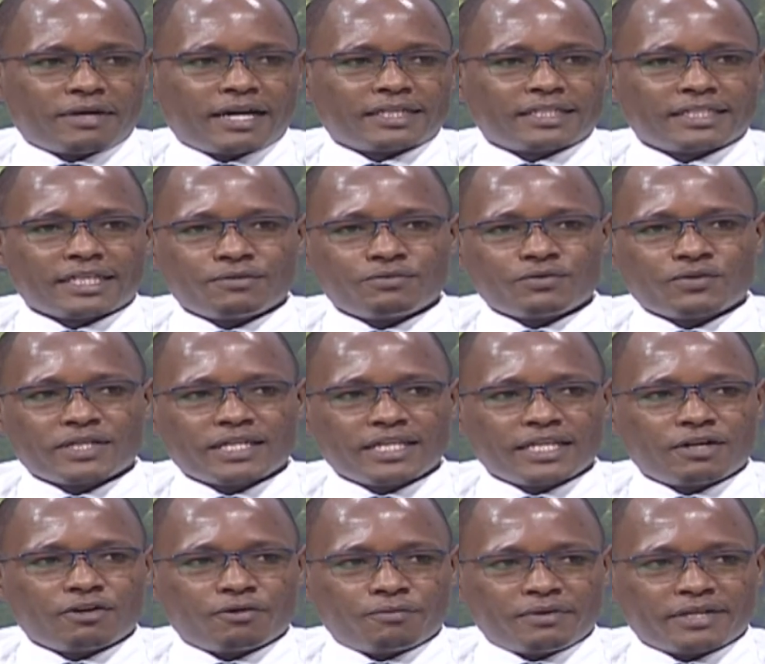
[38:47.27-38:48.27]
at times we
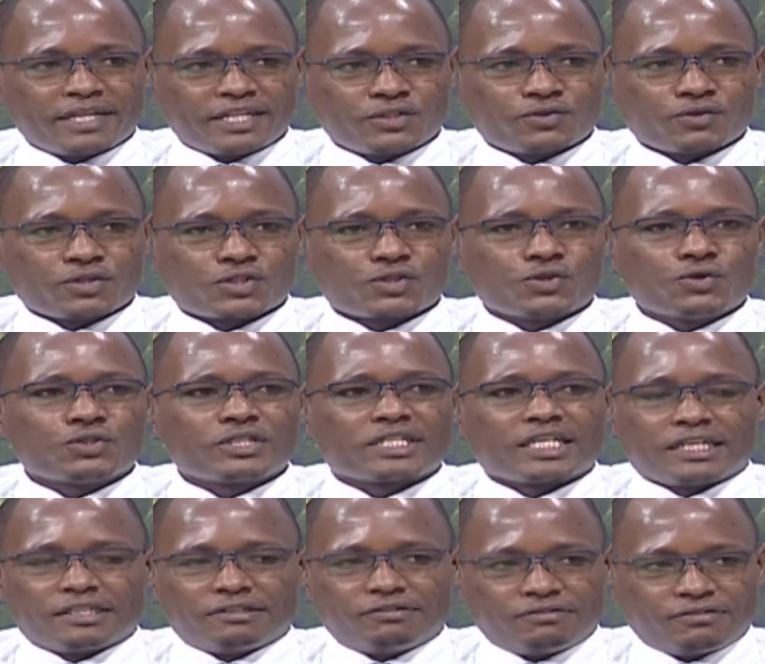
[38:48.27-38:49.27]
think our parents were so
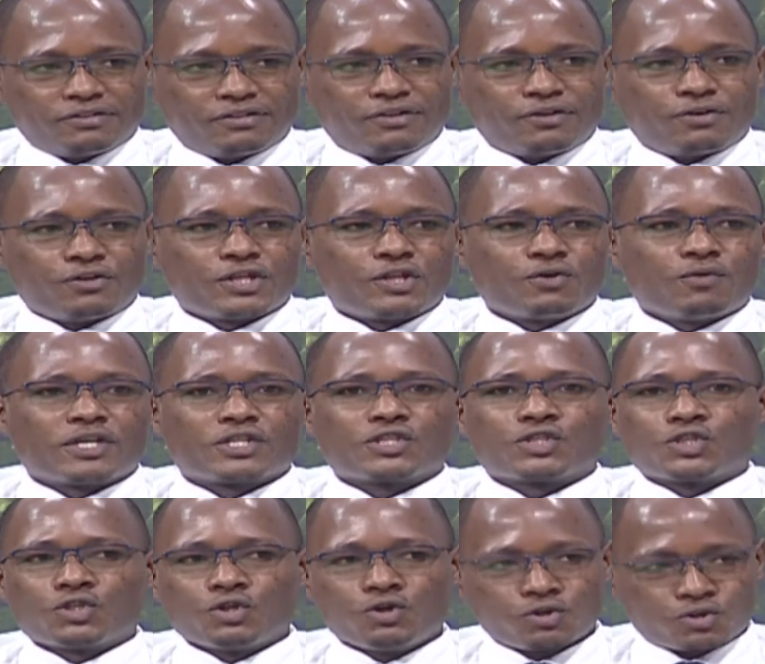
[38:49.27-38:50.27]
tough, or they were
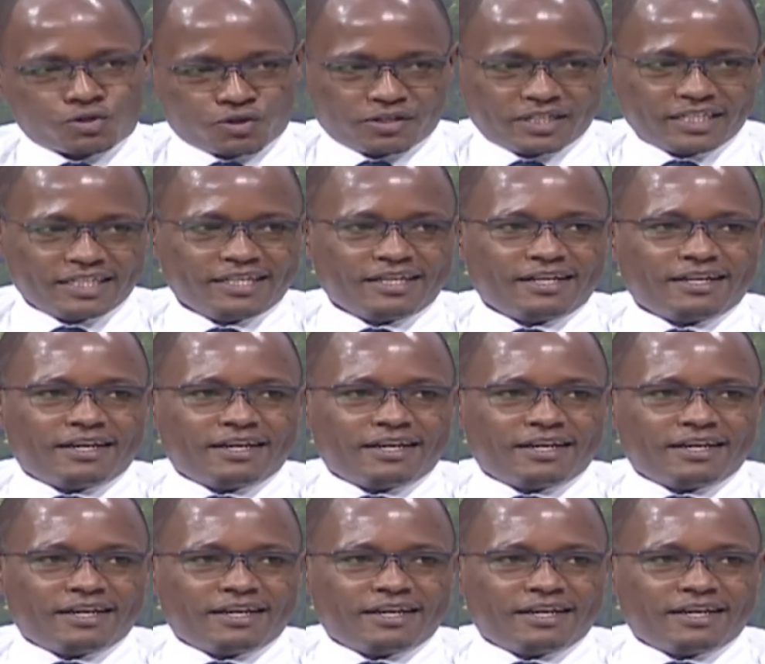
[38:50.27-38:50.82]
so wrong,